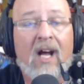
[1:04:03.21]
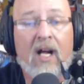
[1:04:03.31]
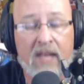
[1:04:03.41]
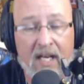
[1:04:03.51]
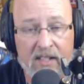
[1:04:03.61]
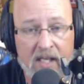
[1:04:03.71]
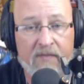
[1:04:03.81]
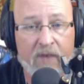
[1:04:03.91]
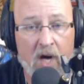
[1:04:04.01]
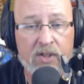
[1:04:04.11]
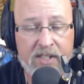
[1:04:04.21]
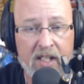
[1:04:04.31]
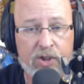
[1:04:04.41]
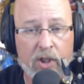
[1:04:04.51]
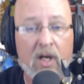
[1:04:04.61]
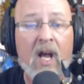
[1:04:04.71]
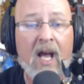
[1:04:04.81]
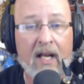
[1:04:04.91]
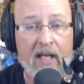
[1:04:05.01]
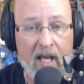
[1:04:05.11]
and that is a false teacher
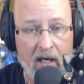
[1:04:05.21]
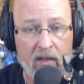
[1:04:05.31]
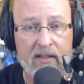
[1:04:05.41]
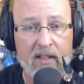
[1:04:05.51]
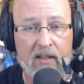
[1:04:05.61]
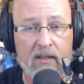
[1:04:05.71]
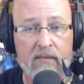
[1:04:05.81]
and a heretic.